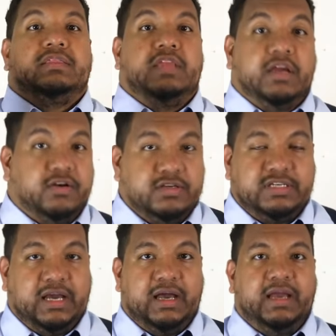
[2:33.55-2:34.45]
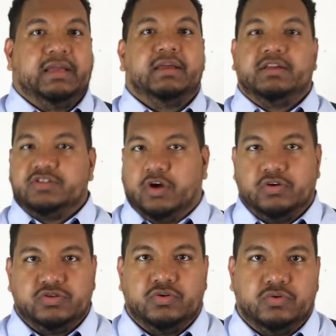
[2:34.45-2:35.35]
thicker tie, it's
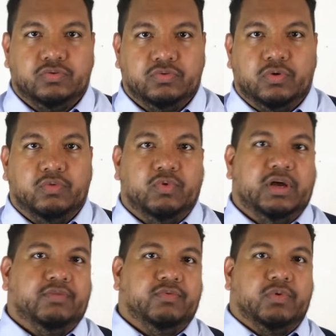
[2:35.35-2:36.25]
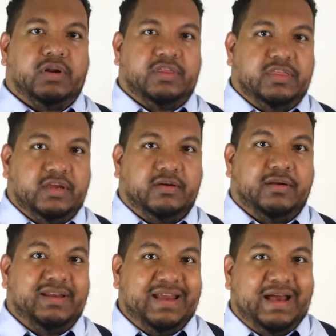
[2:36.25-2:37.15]
also going well if you want a thicker
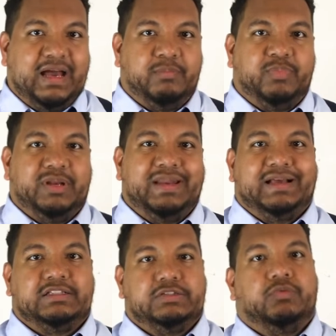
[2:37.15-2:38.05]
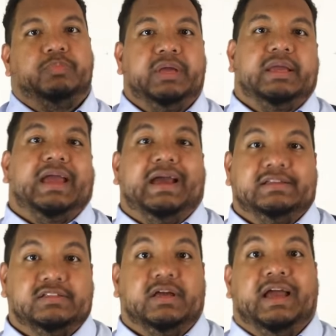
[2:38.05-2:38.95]
knot, but not so big
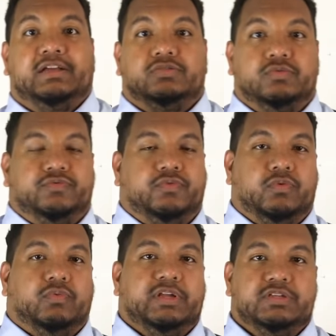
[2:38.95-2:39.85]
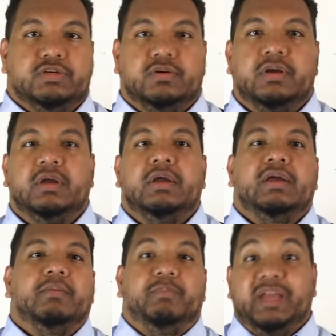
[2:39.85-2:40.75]
as the actual full Windsor.
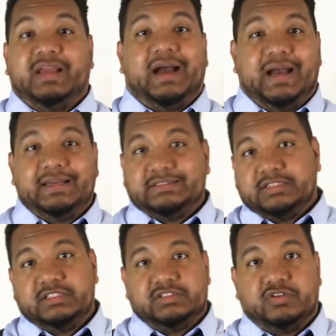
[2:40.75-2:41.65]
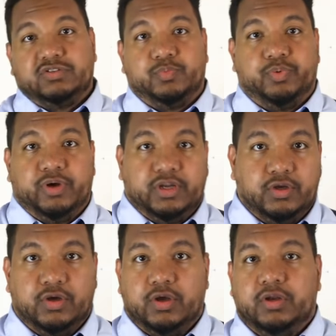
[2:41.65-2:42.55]
Big guys, it's also pretty
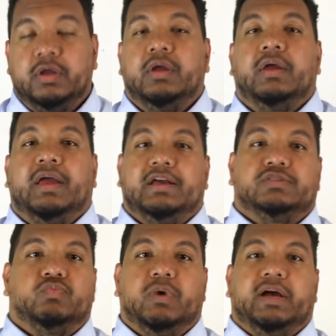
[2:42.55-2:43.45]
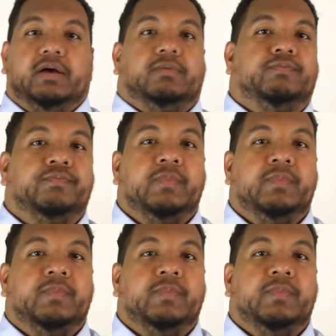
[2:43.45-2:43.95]
good as well.